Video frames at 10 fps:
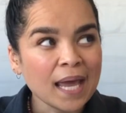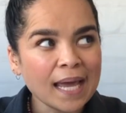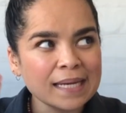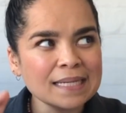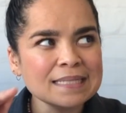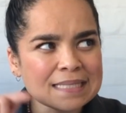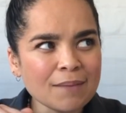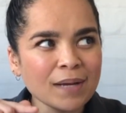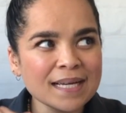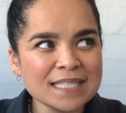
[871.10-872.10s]
and in
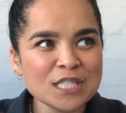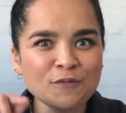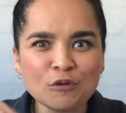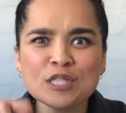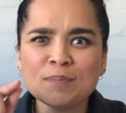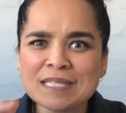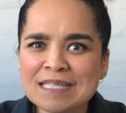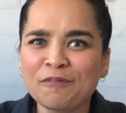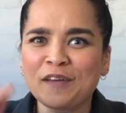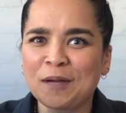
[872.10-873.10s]
some cases for
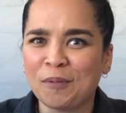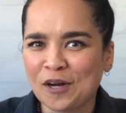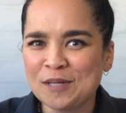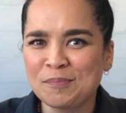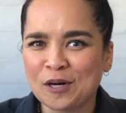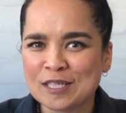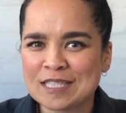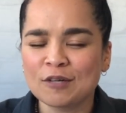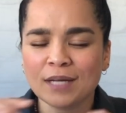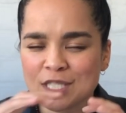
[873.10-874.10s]
specific body
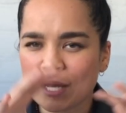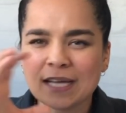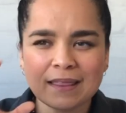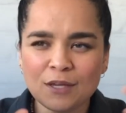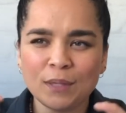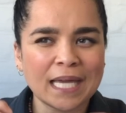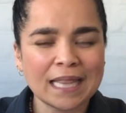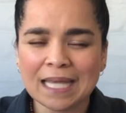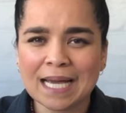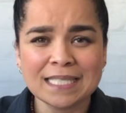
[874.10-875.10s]
parts. Okay, so I think we
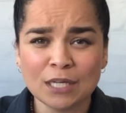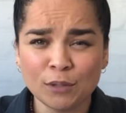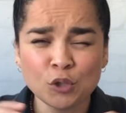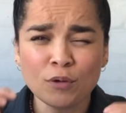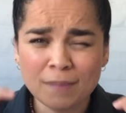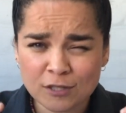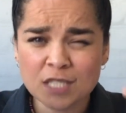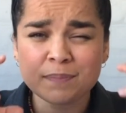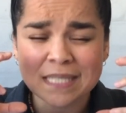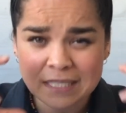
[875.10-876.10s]
get the idea. We're talking about
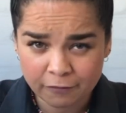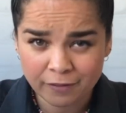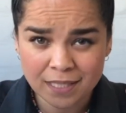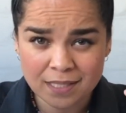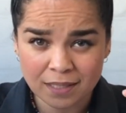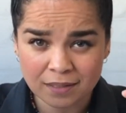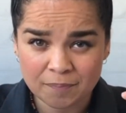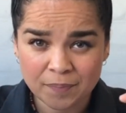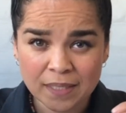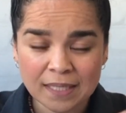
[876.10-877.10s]
specifics here.
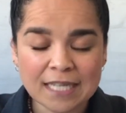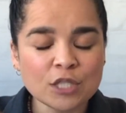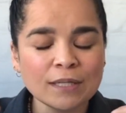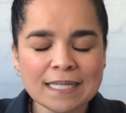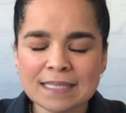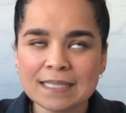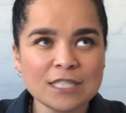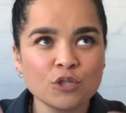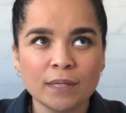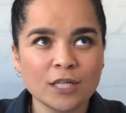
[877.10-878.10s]
Right, so let's
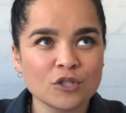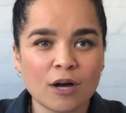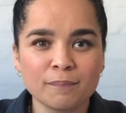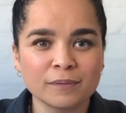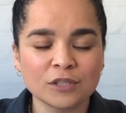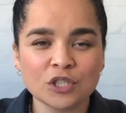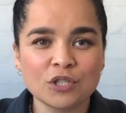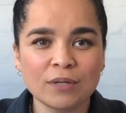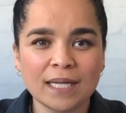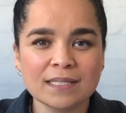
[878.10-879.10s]
do an example just
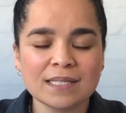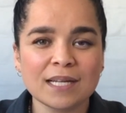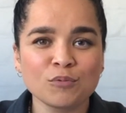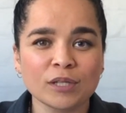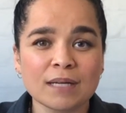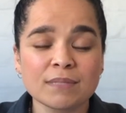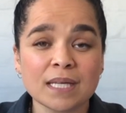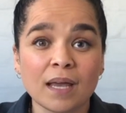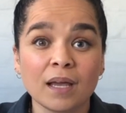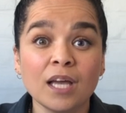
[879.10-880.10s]
to illustrate what I'm
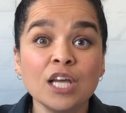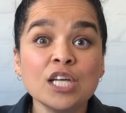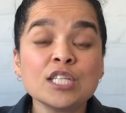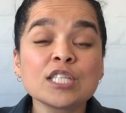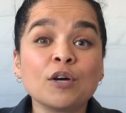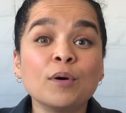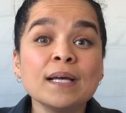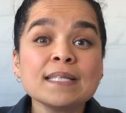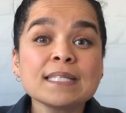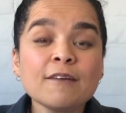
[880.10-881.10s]
saying. So
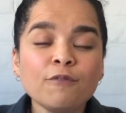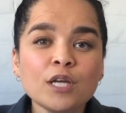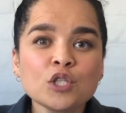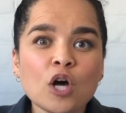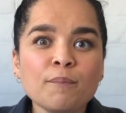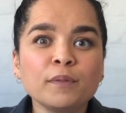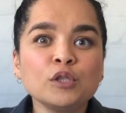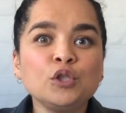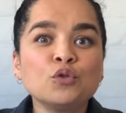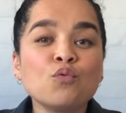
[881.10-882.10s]
say for
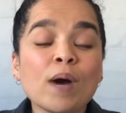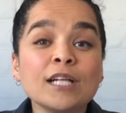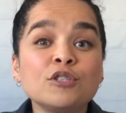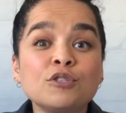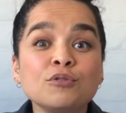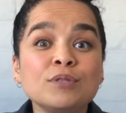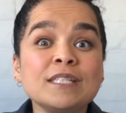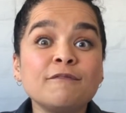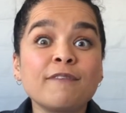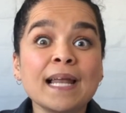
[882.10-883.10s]
example you want to
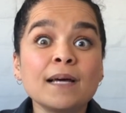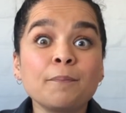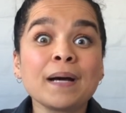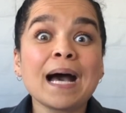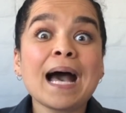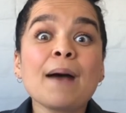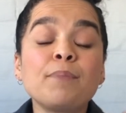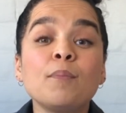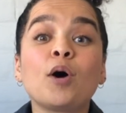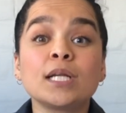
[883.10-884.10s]
develop
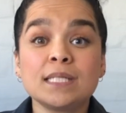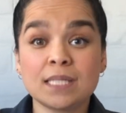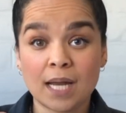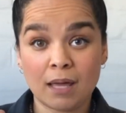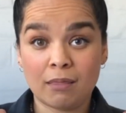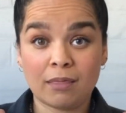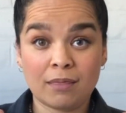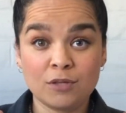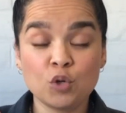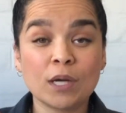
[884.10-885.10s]
upper body strength.
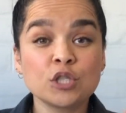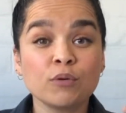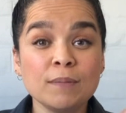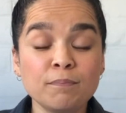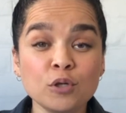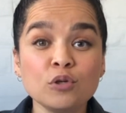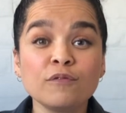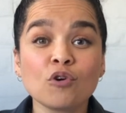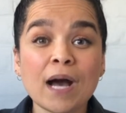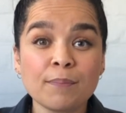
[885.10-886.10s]
You want to improve
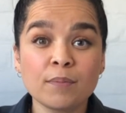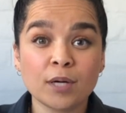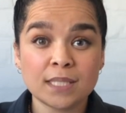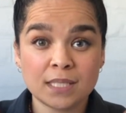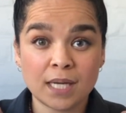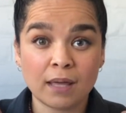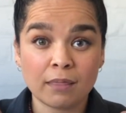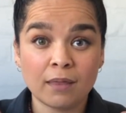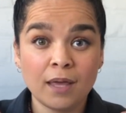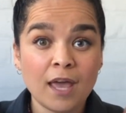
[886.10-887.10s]
your upper body
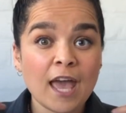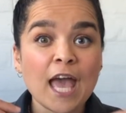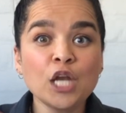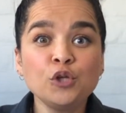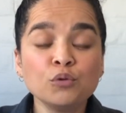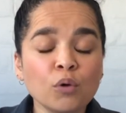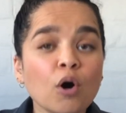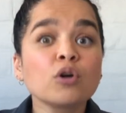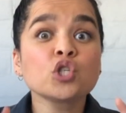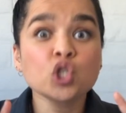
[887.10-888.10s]
strength, and you
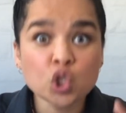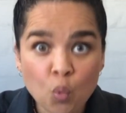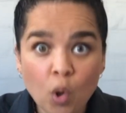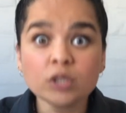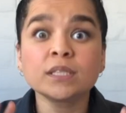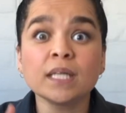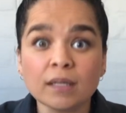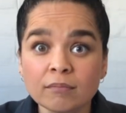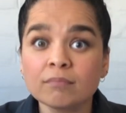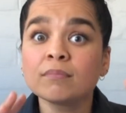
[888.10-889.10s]
are
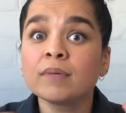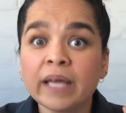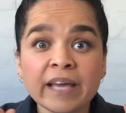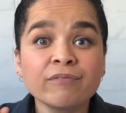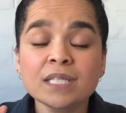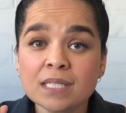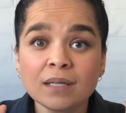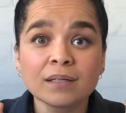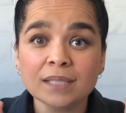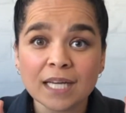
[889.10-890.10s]
squatting every
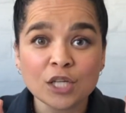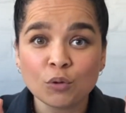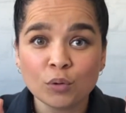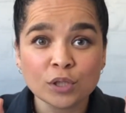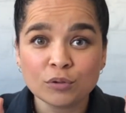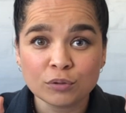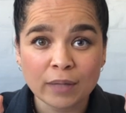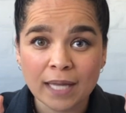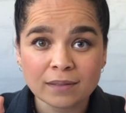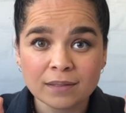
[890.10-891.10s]
single day in order to do
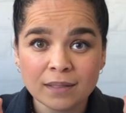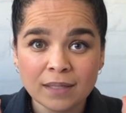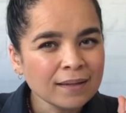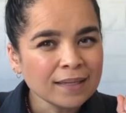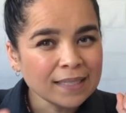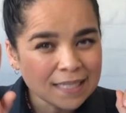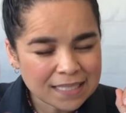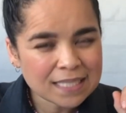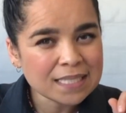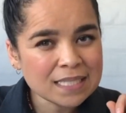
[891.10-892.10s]
that. Yes,
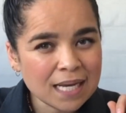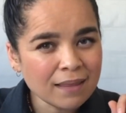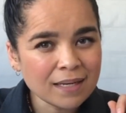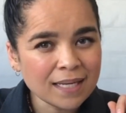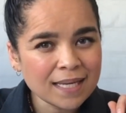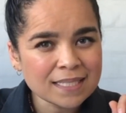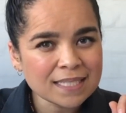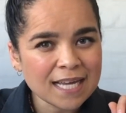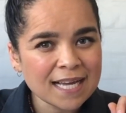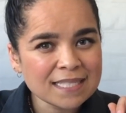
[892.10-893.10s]
it's a strengthening
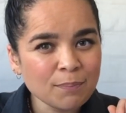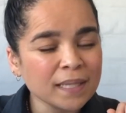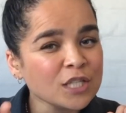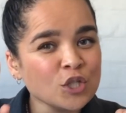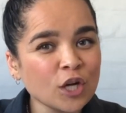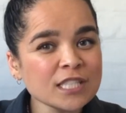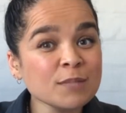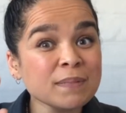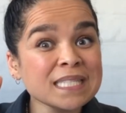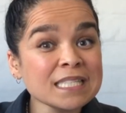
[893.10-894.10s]
exercise, but it's not
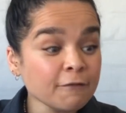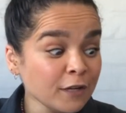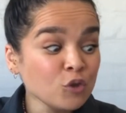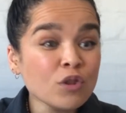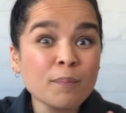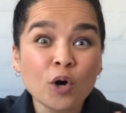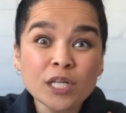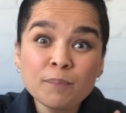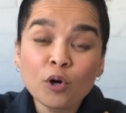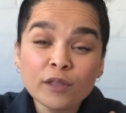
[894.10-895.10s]
specific to the
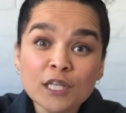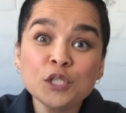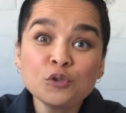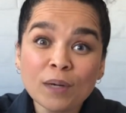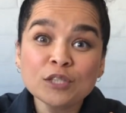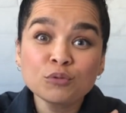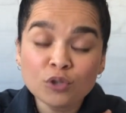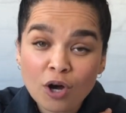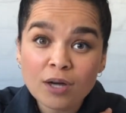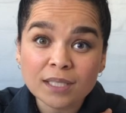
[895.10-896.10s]
body part that you want to
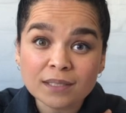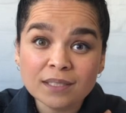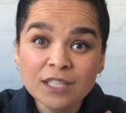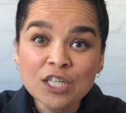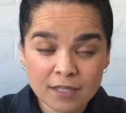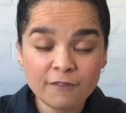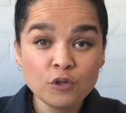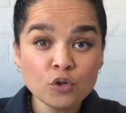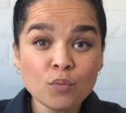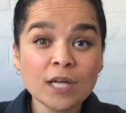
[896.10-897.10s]
target. If
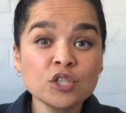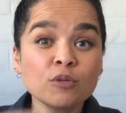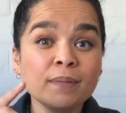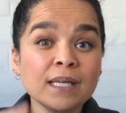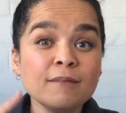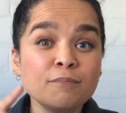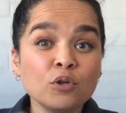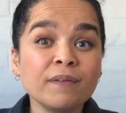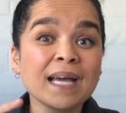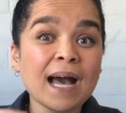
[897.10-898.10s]
you want to be
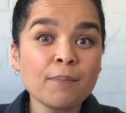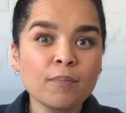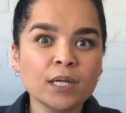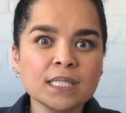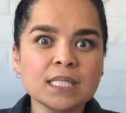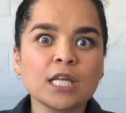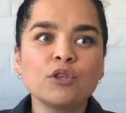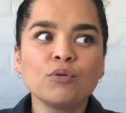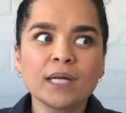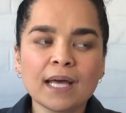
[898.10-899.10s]
improving upper body strength,
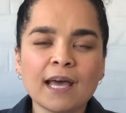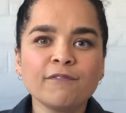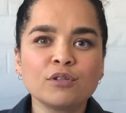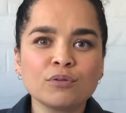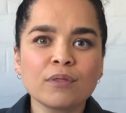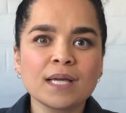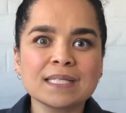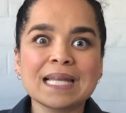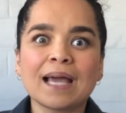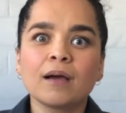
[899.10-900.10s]
you're going to have to do
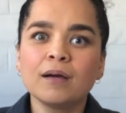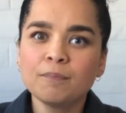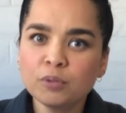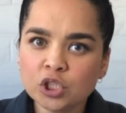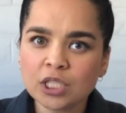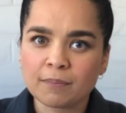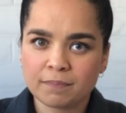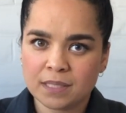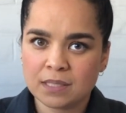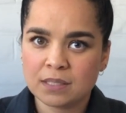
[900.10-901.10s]
things like
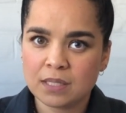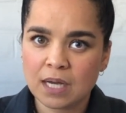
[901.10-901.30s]
push-ups,